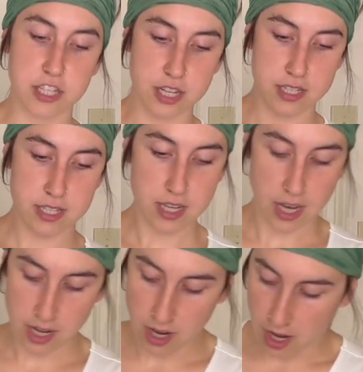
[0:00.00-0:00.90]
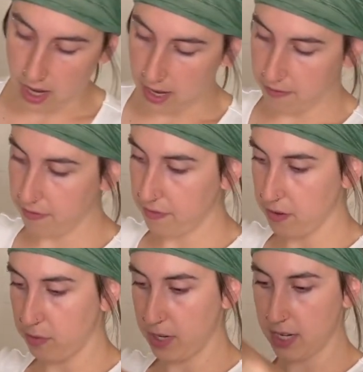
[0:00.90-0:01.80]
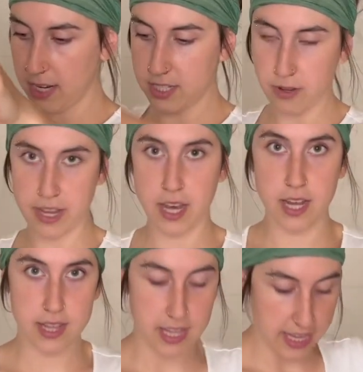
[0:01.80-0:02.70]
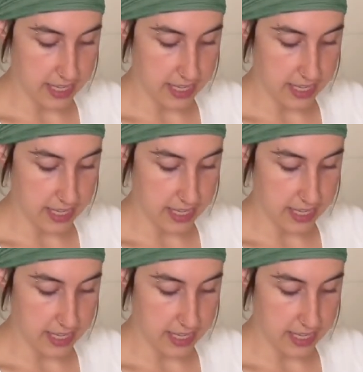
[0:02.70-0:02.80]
just cut off, so I cut the